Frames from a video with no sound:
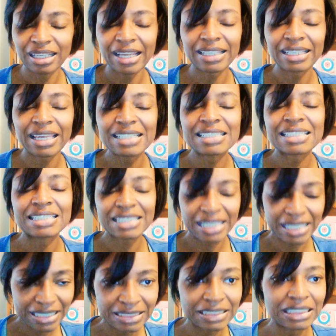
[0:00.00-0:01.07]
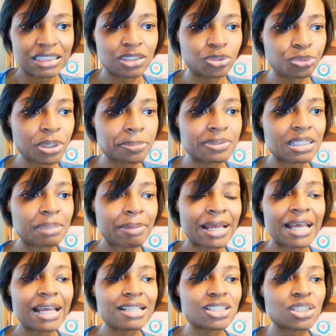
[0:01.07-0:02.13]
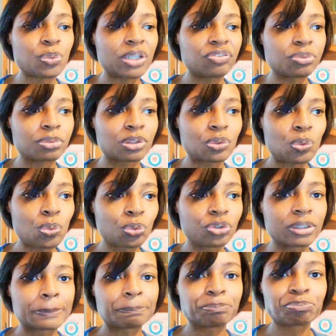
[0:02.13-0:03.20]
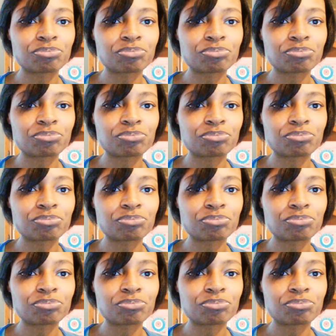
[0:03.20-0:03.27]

I can't stand it. It corrupts the minds away from the Lord.